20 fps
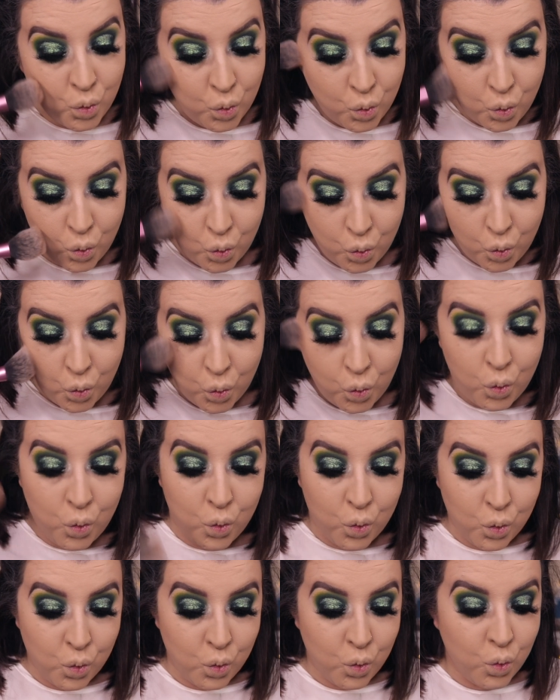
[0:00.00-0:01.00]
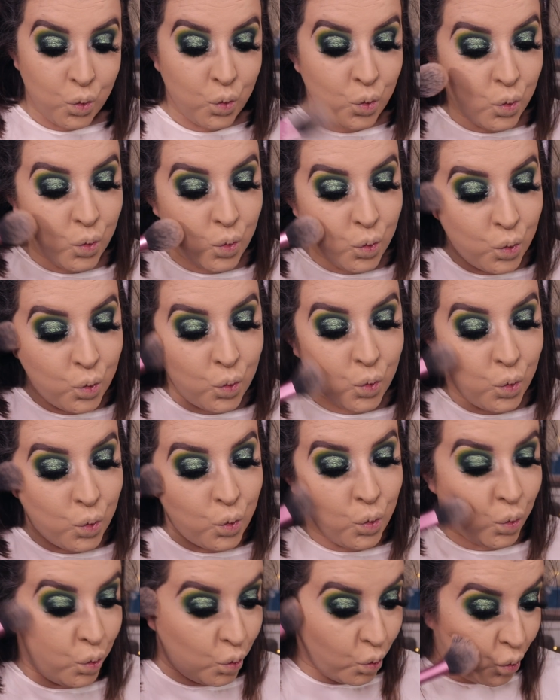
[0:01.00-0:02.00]

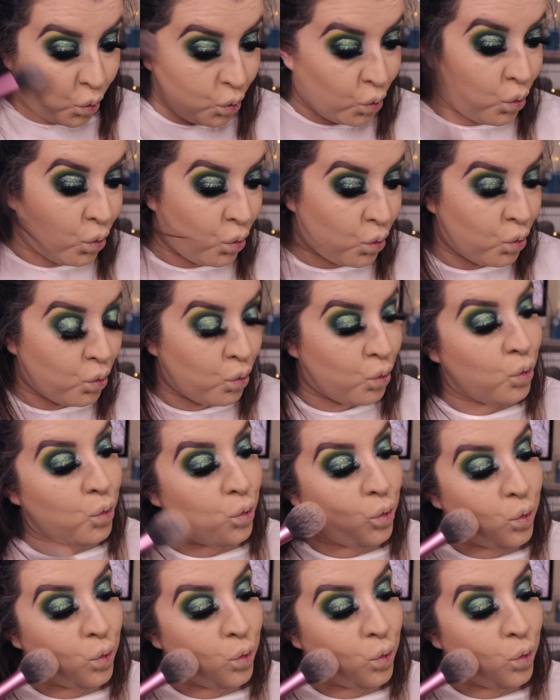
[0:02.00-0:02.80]
[no speech]